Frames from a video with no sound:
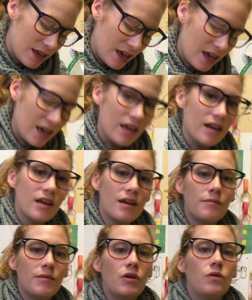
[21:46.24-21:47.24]
I'm
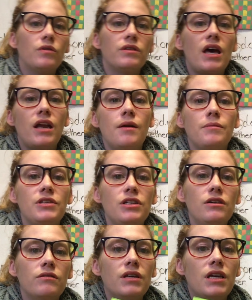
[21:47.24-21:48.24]
going to hold that up to
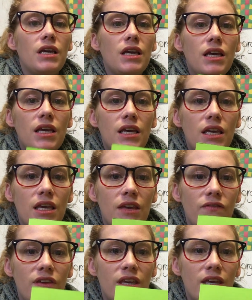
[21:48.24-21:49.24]
you.
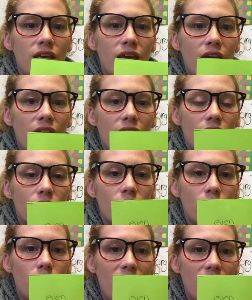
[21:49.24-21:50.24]
E-V-E-N.
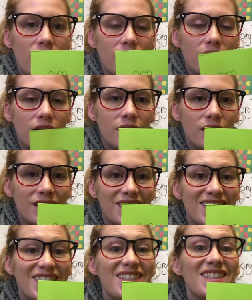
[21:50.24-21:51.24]
Well,
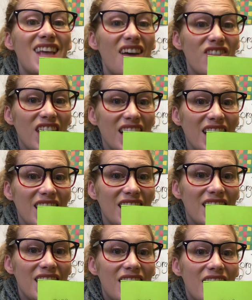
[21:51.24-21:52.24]
7
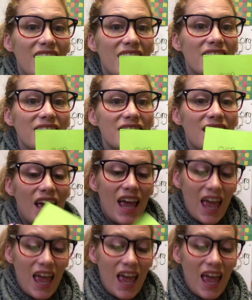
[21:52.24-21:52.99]
is